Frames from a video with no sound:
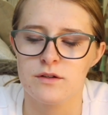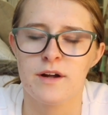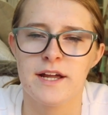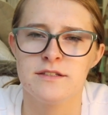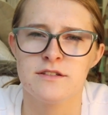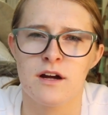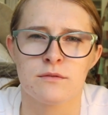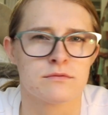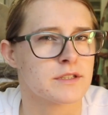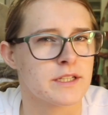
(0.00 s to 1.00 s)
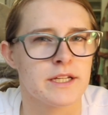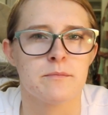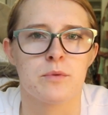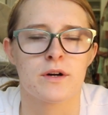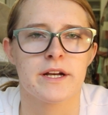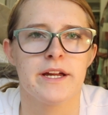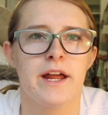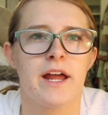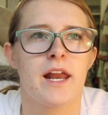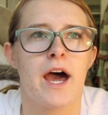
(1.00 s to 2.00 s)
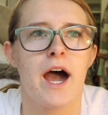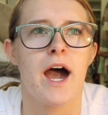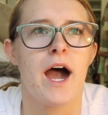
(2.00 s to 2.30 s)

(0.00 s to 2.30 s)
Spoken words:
grades are really important, and